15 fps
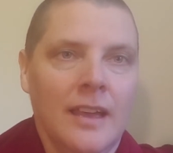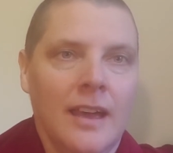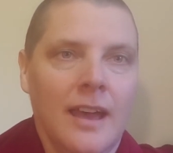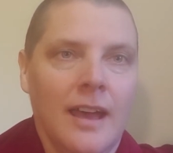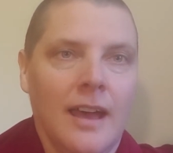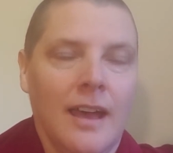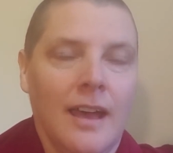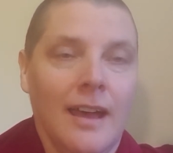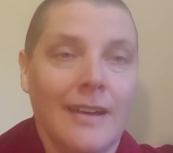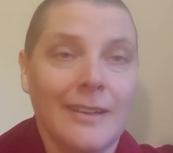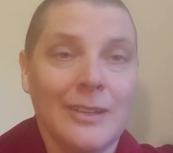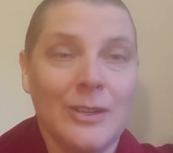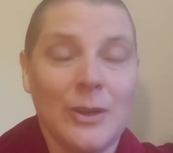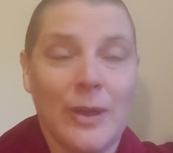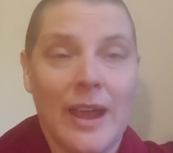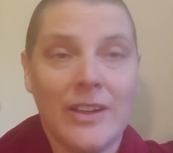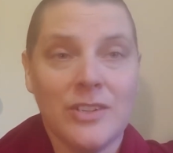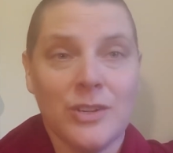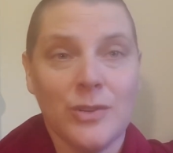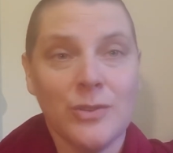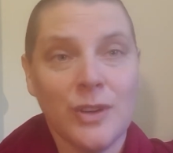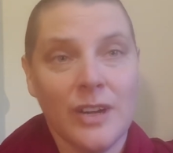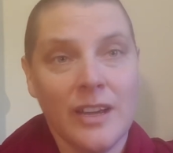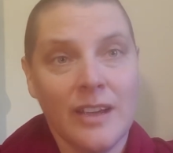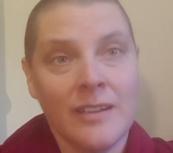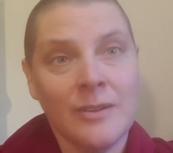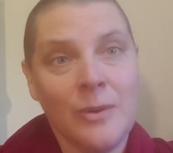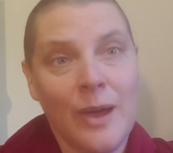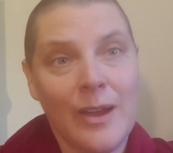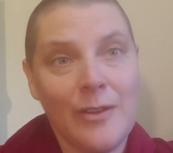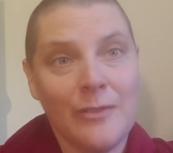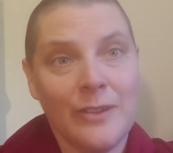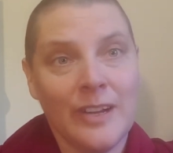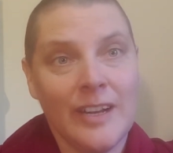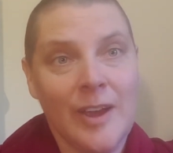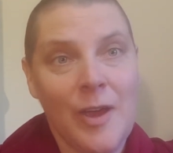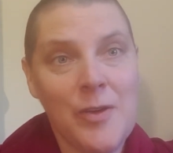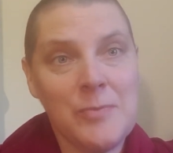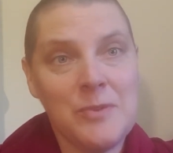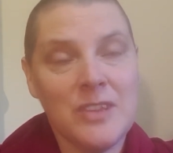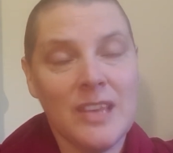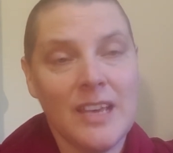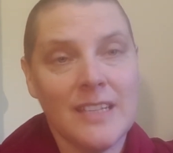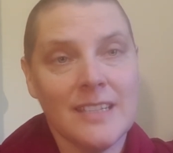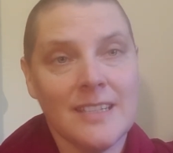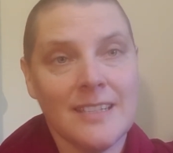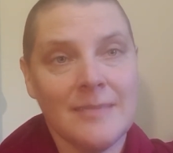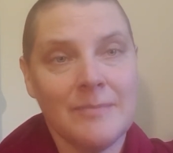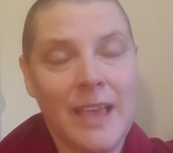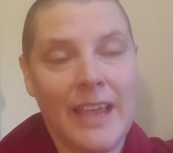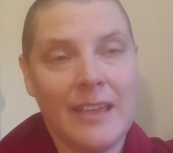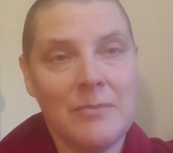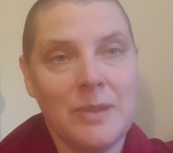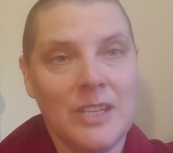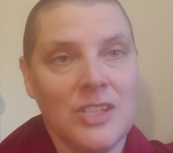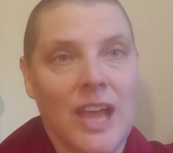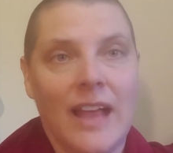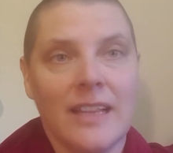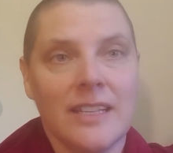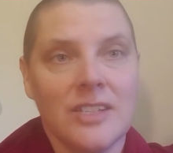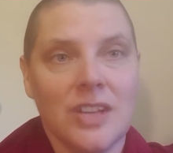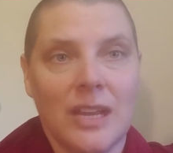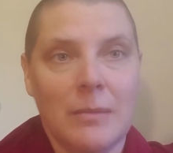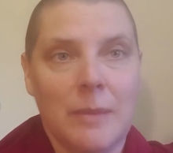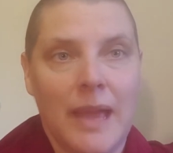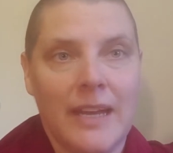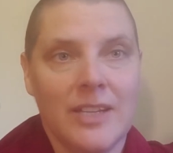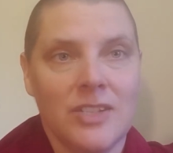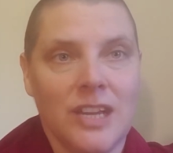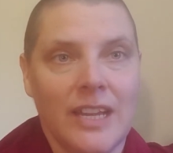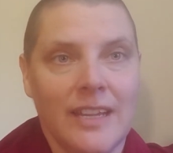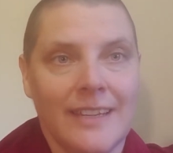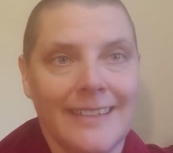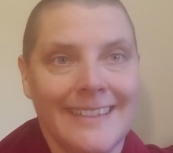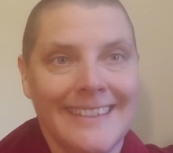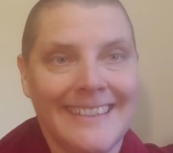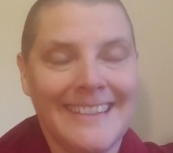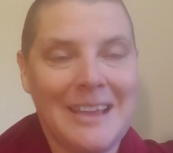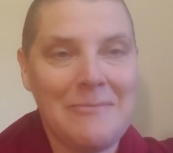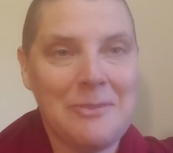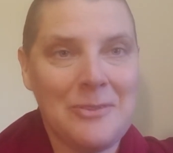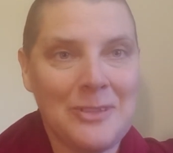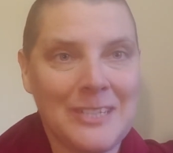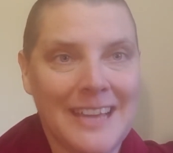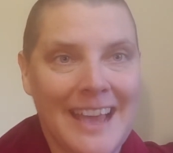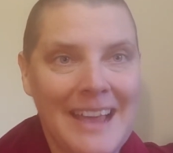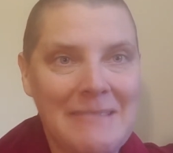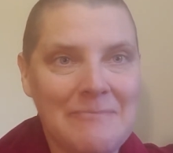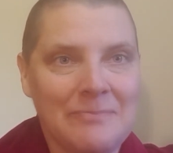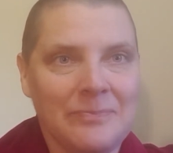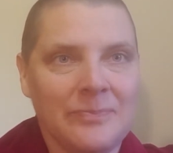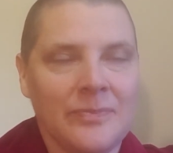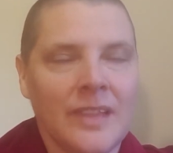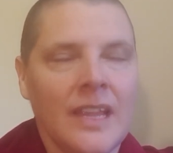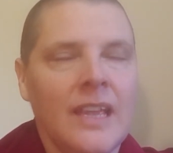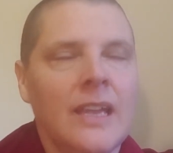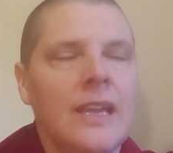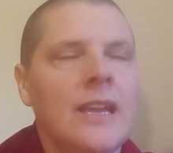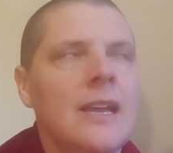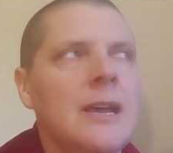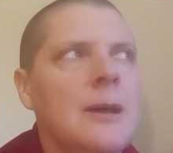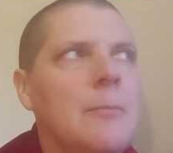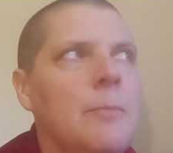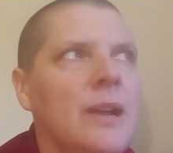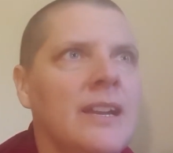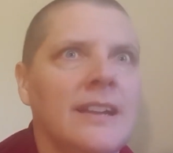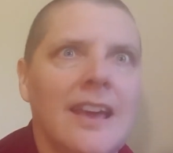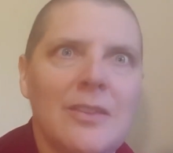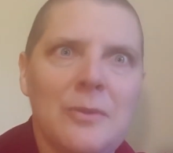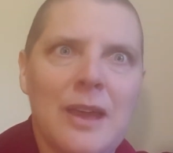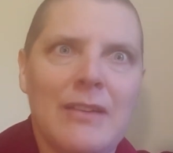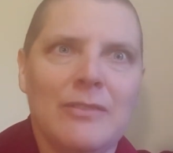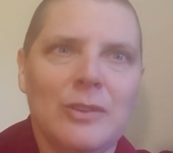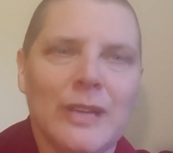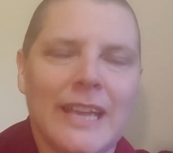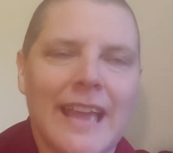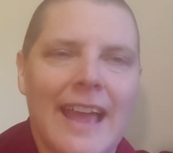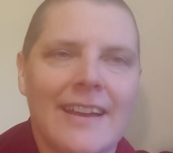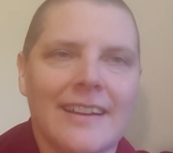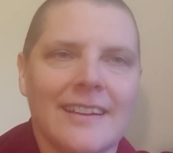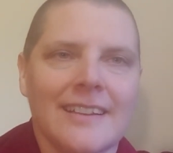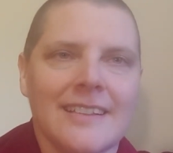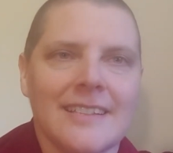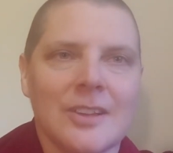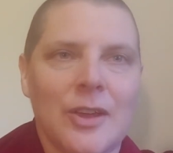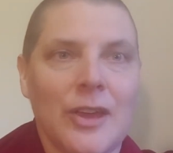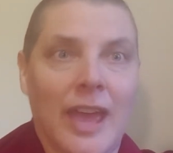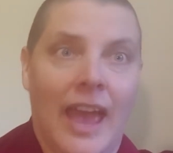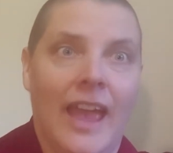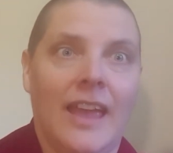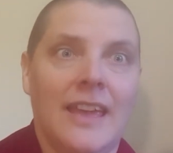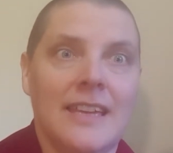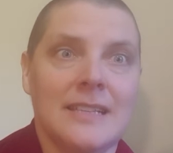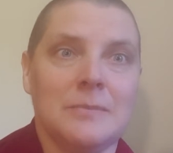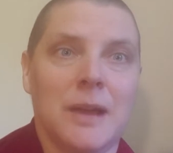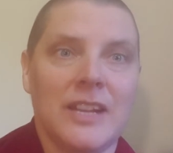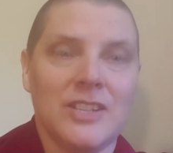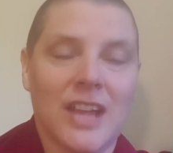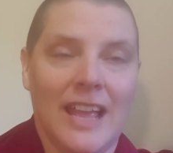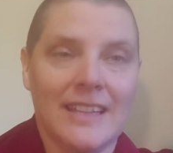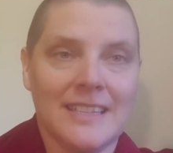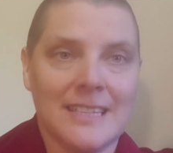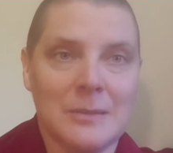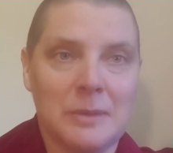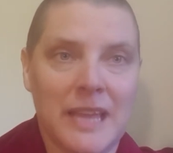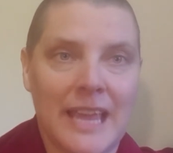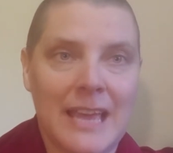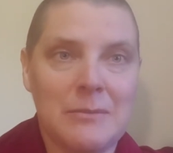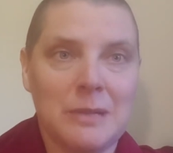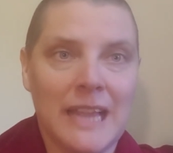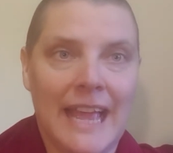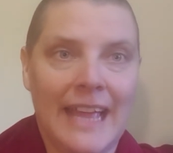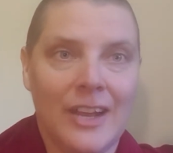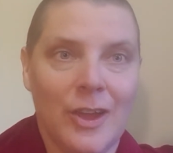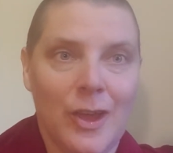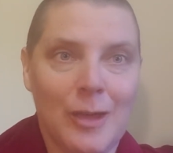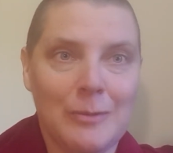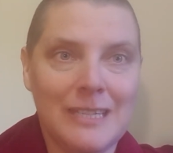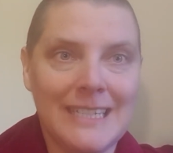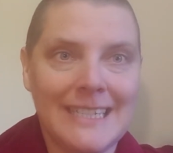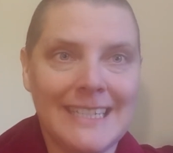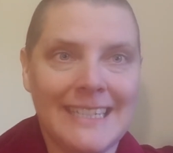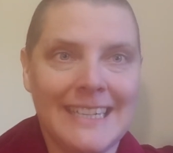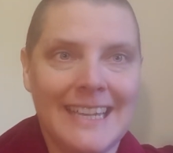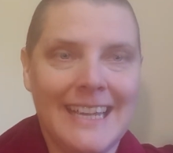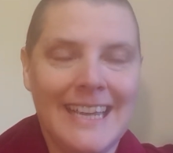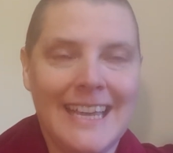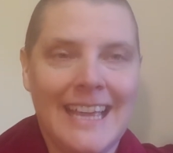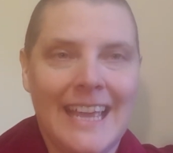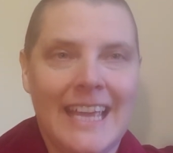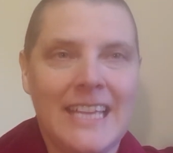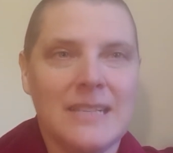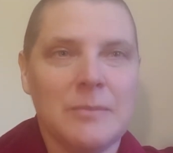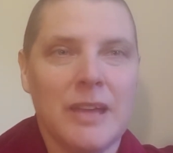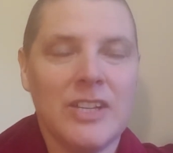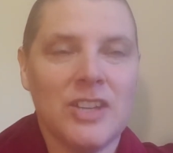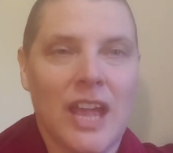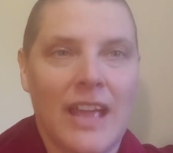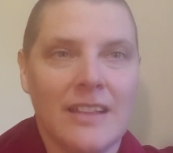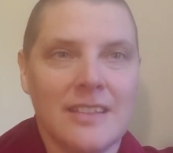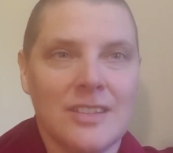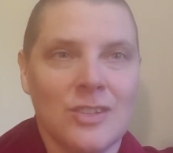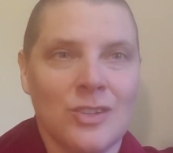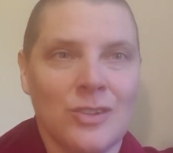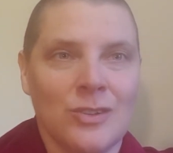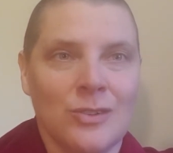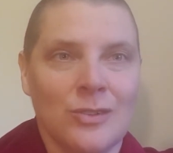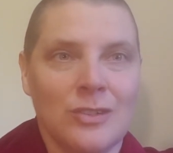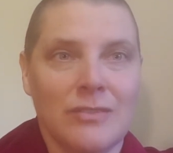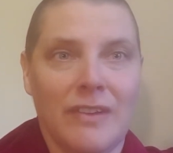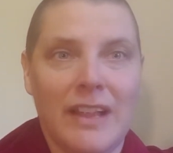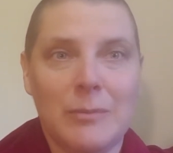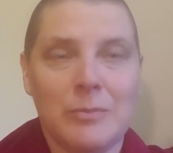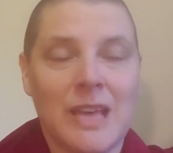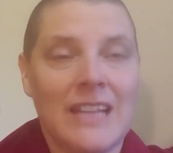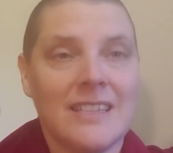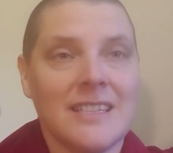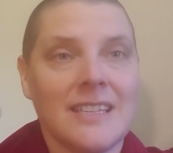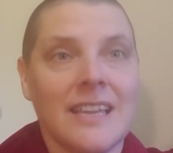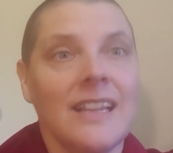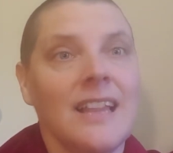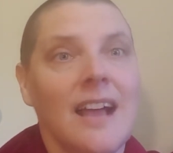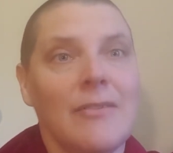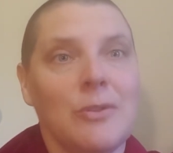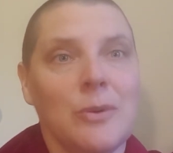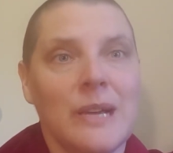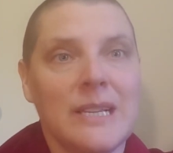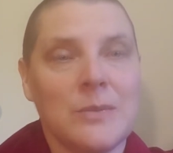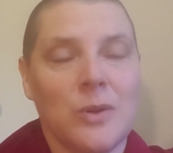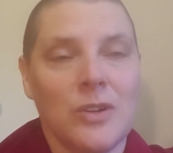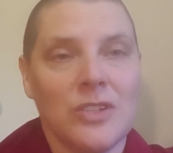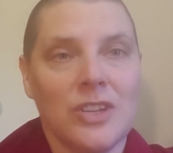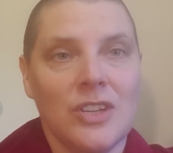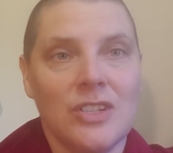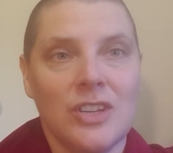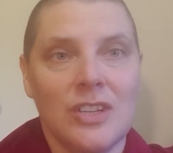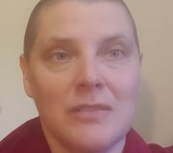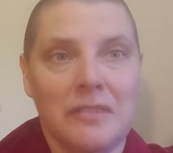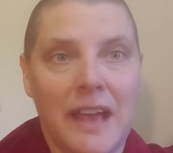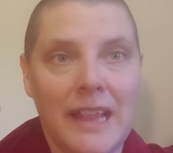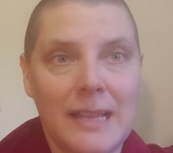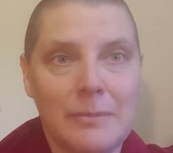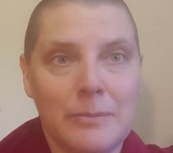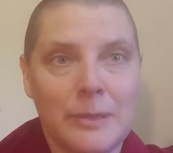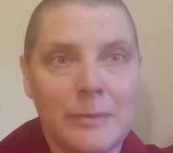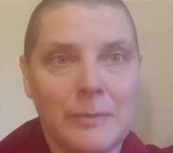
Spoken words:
Our children are quite often at home with us. That can be challenging managing them all the time. But another way of looking at it is, okay, here's my chance to be a Himalayan hermit. Here's my chance to develop that skill I've always wanted to develop,